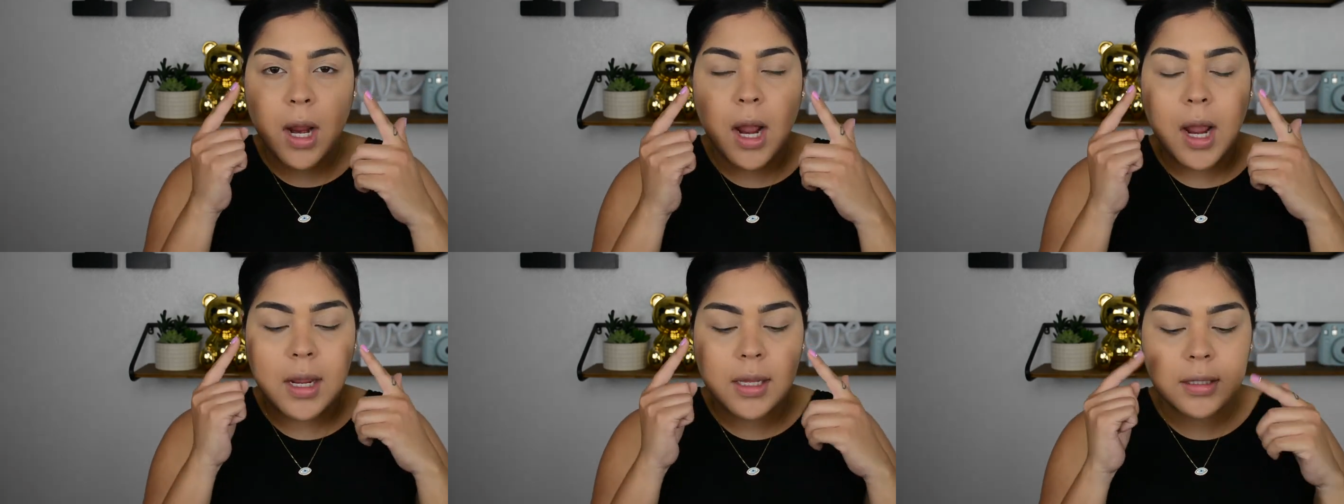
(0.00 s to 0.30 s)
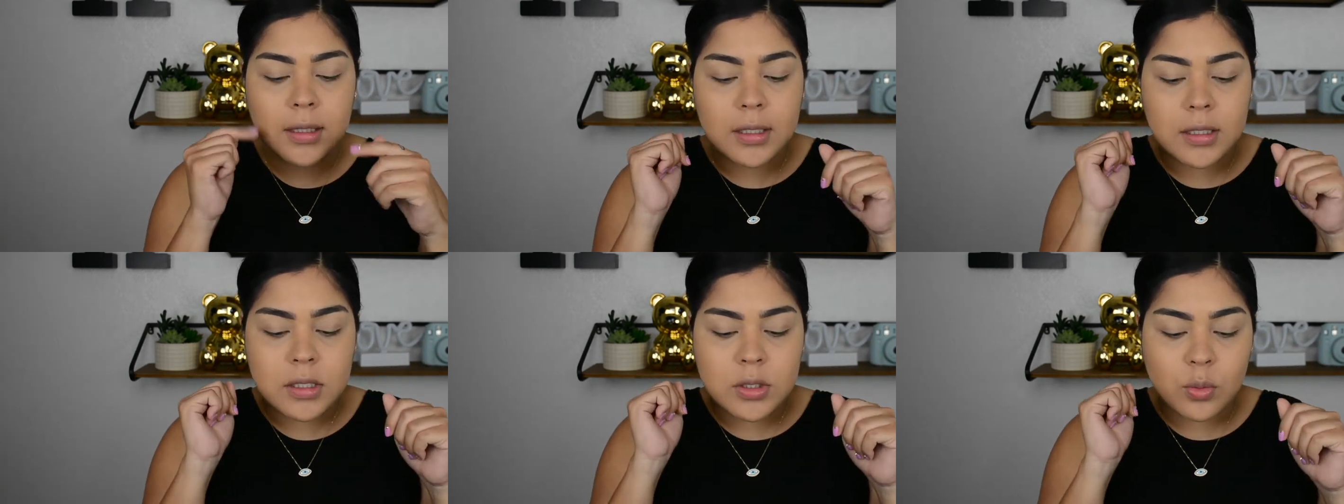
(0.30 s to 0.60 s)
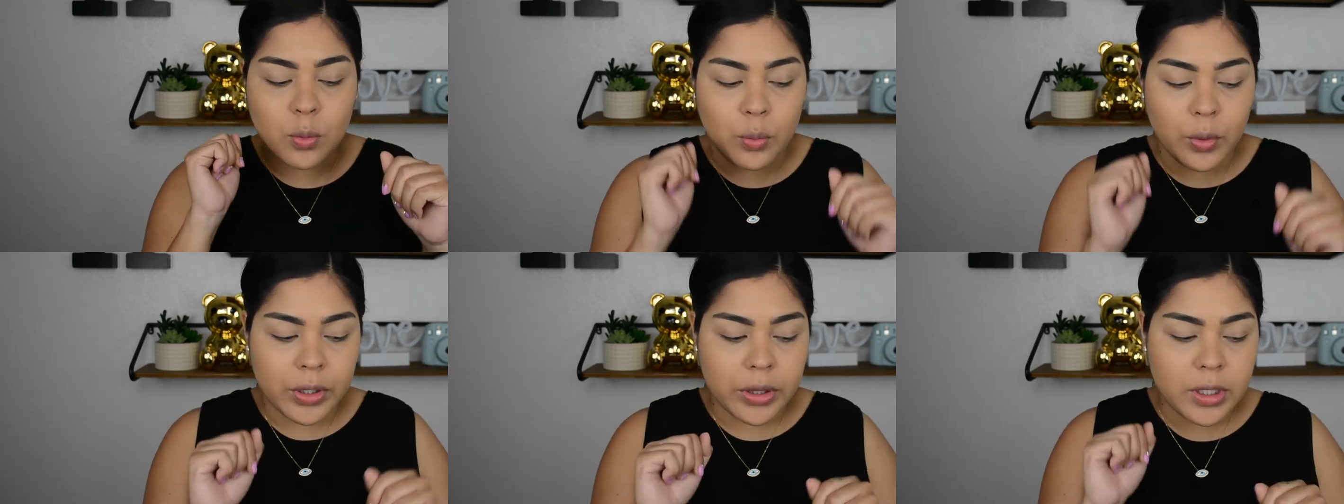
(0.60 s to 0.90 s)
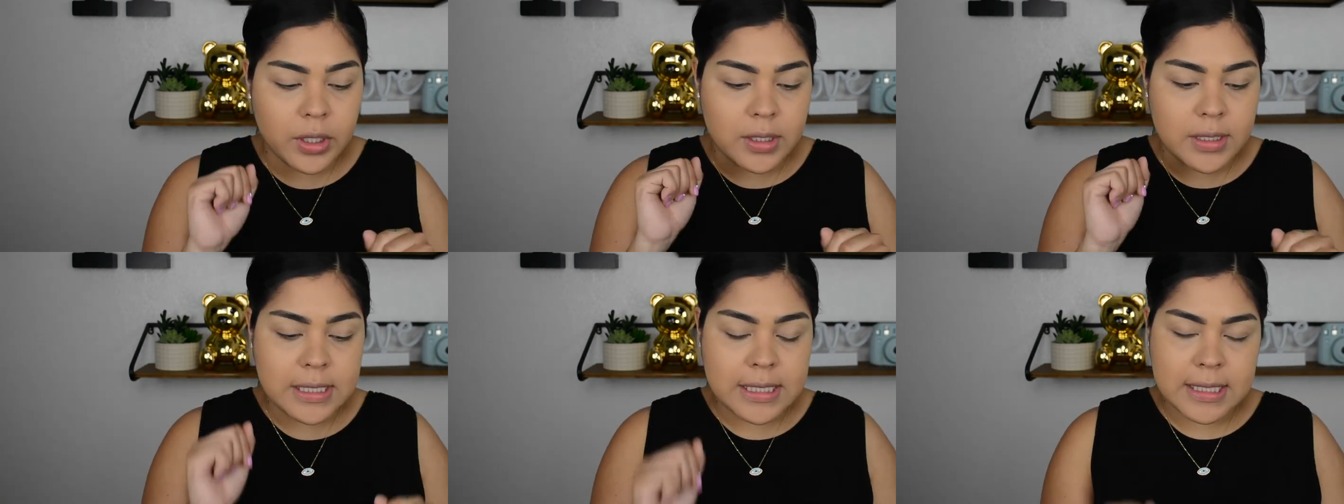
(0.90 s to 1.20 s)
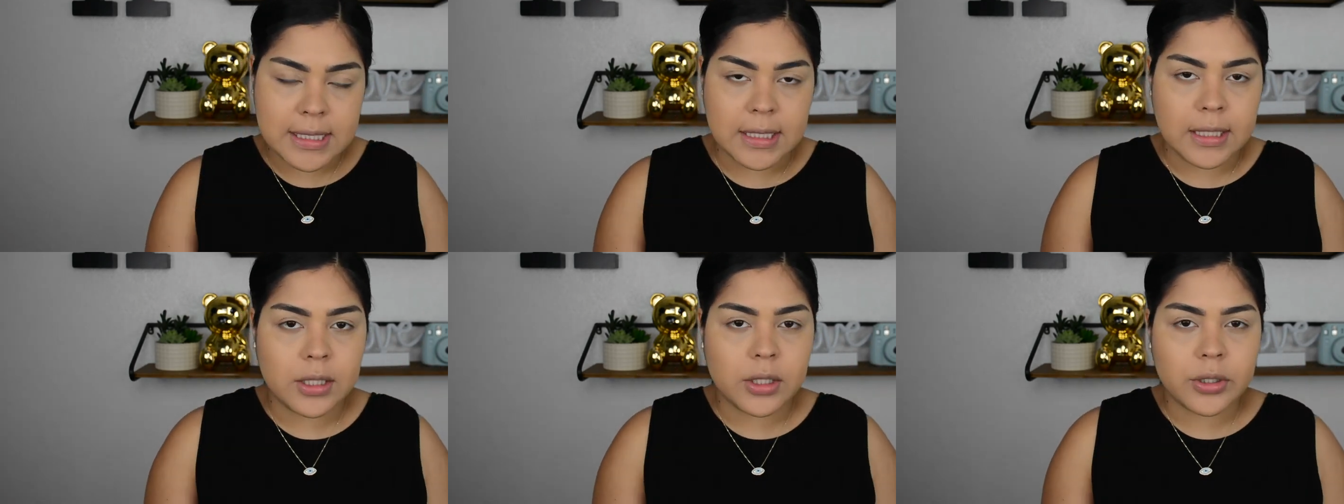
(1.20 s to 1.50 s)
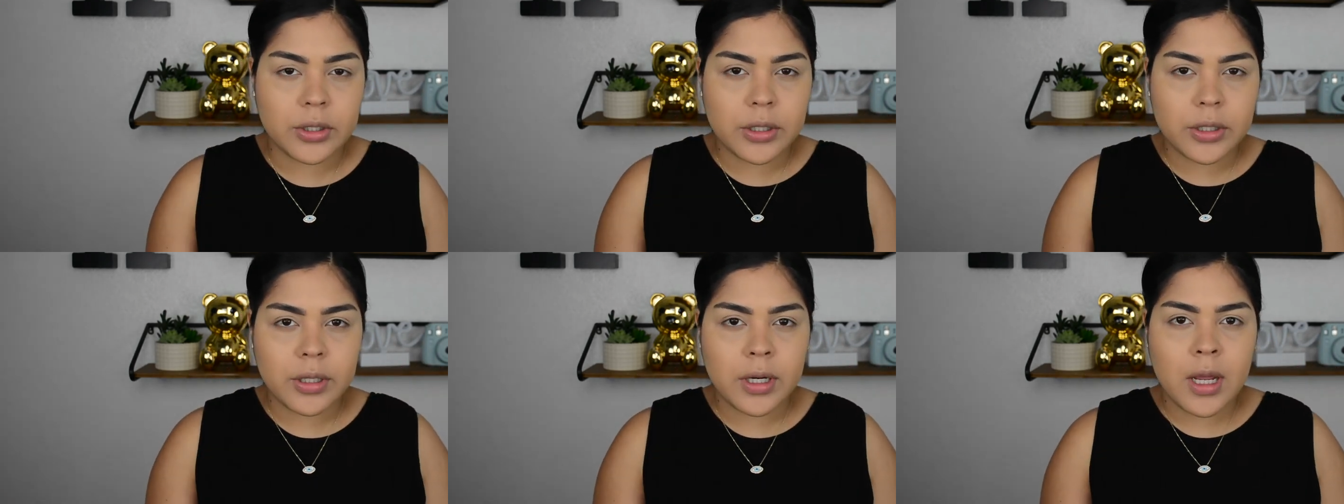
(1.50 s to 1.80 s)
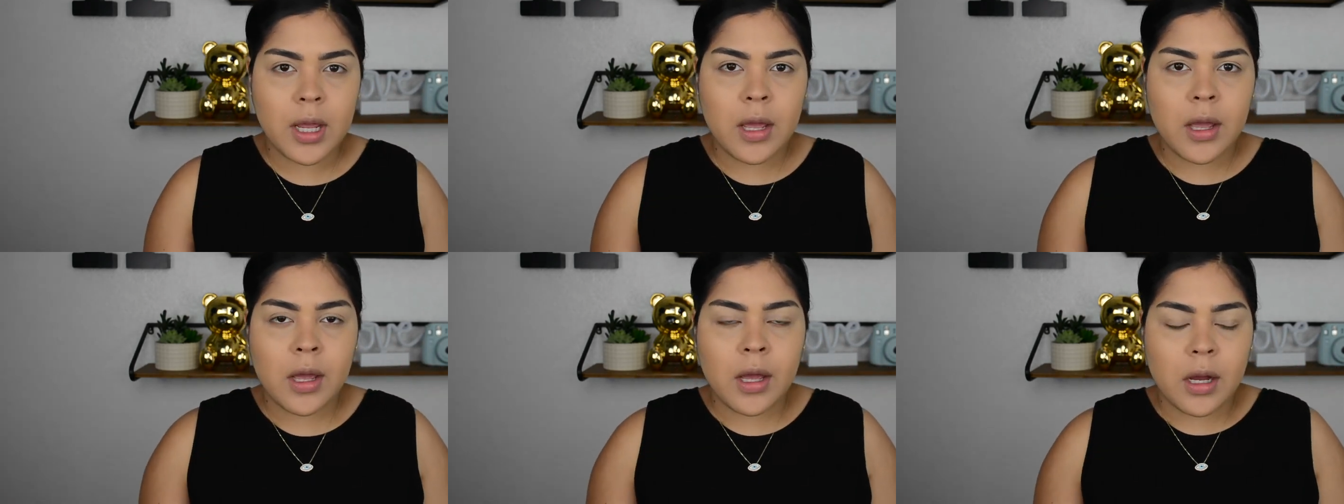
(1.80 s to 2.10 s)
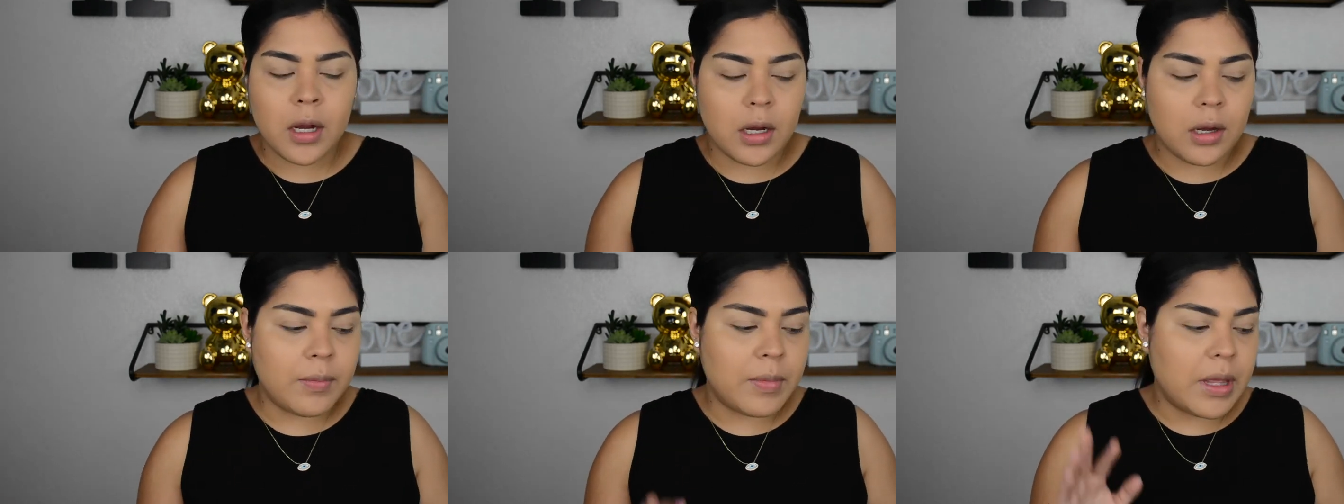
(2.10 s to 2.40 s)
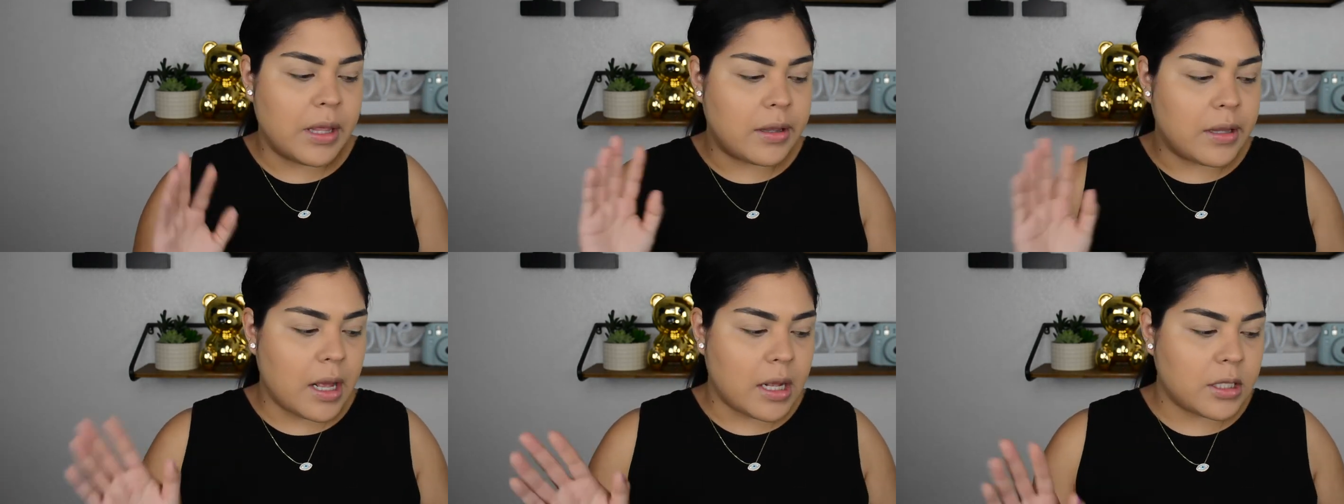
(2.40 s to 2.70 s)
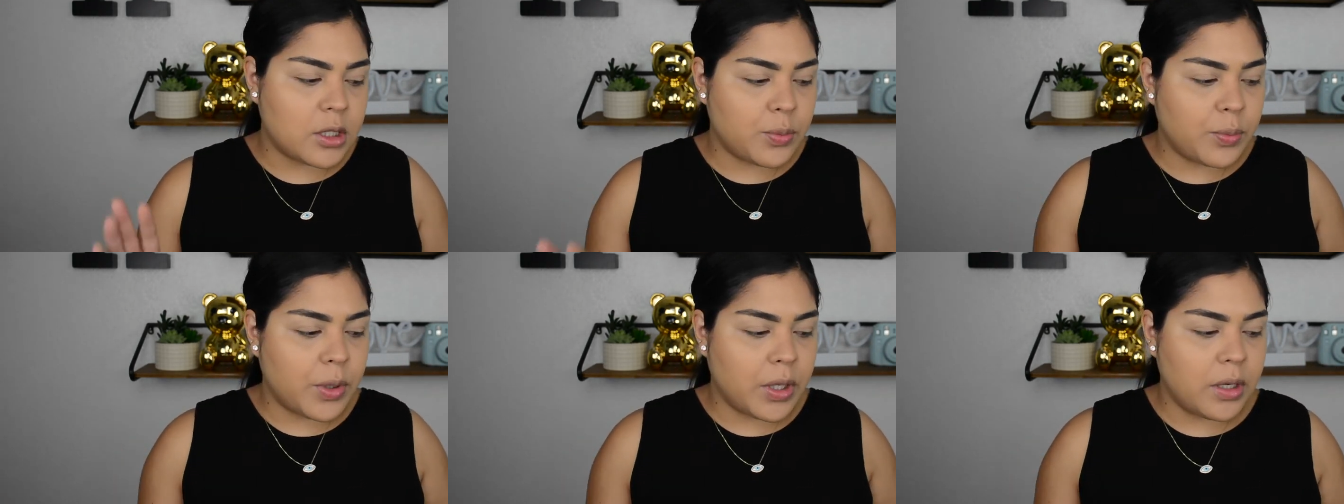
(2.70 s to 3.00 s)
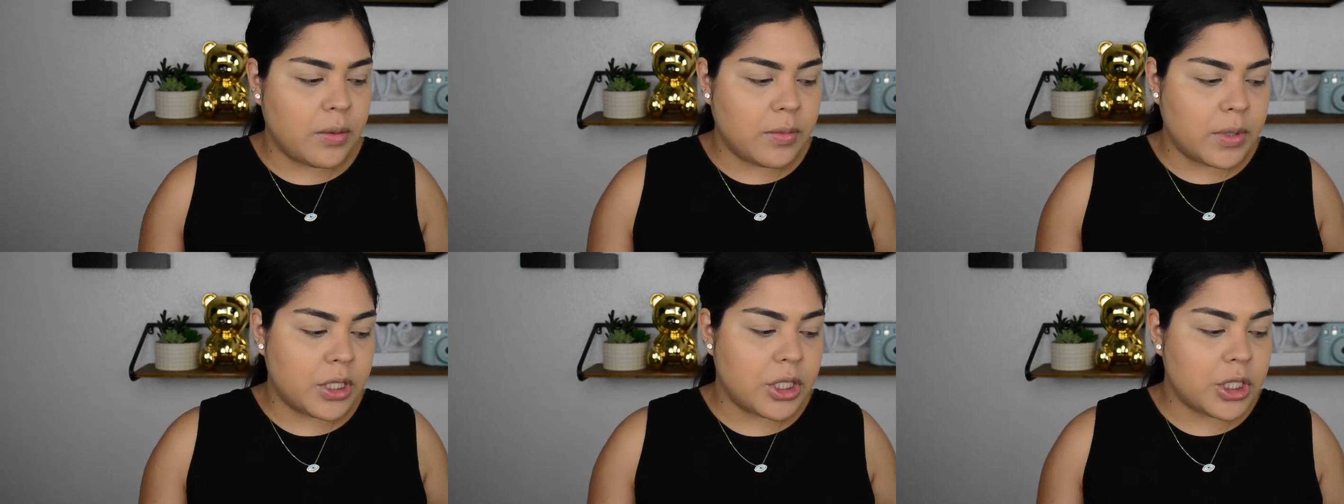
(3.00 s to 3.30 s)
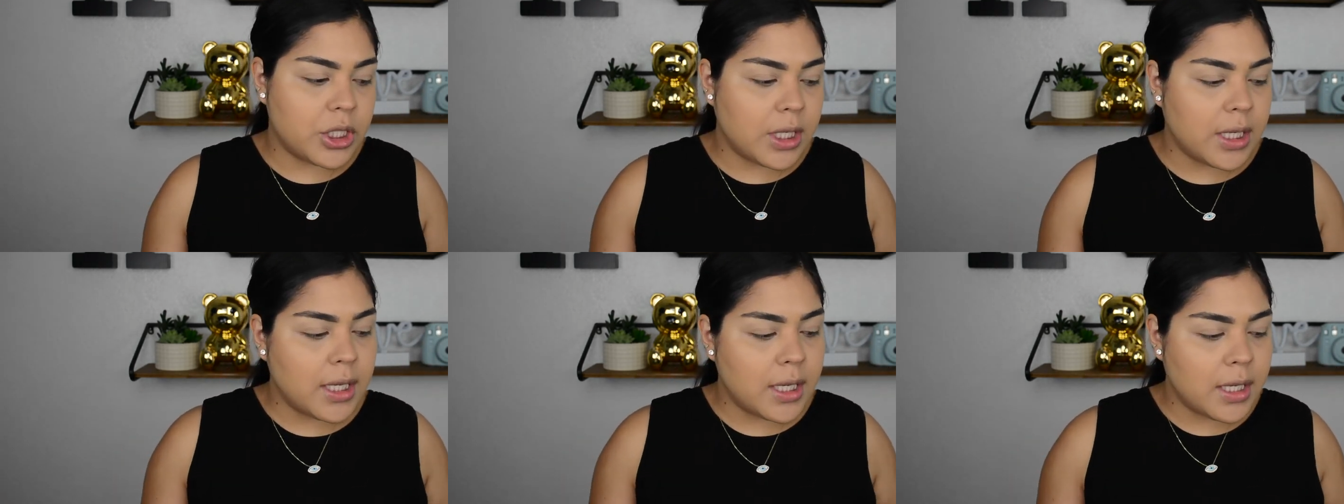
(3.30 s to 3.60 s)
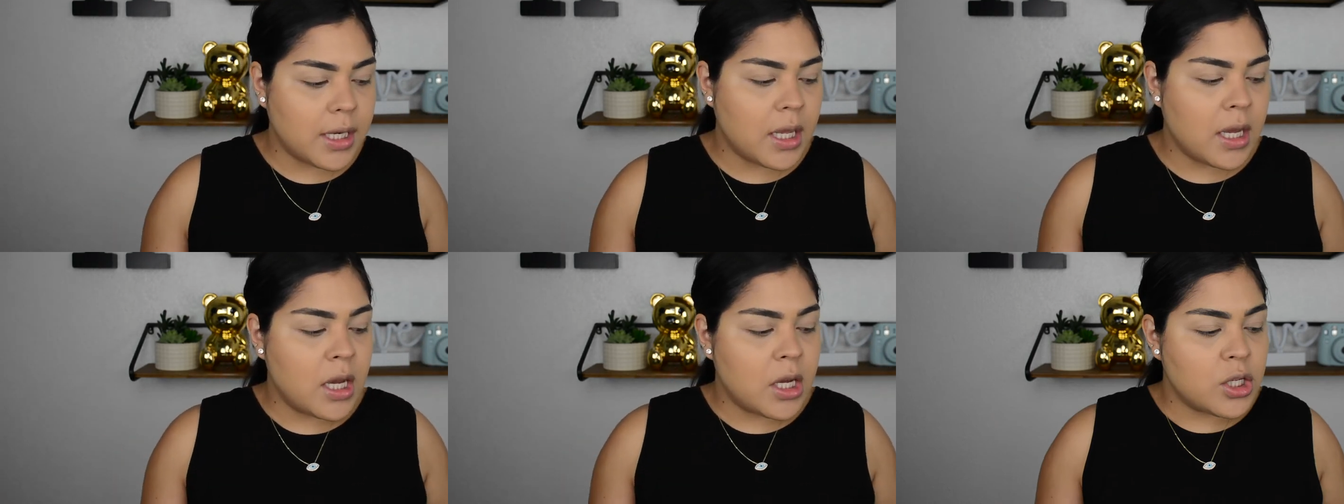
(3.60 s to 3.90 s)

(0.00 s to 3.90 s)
eyelids with concealer, and that's pretty much it.